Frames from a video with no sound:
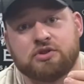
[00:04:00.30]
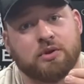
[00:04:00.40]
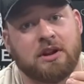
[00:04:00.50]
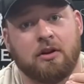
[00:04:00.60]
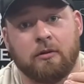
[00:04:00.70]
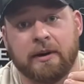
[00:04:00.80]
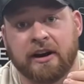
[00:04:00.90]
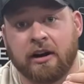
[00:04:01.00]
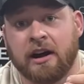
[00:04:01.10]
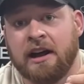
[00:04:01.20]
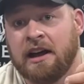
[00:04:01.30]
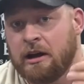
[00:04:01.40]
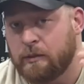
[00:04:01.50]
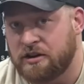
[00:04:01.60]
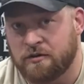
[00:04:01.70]
drill a hole bigger.
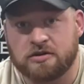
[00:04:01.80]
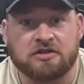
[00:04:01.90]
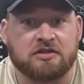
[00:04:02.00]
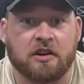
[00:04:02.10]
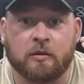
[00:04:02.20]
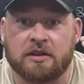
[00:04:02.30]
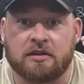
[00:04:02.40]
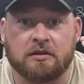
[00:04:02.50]
But don't just start with,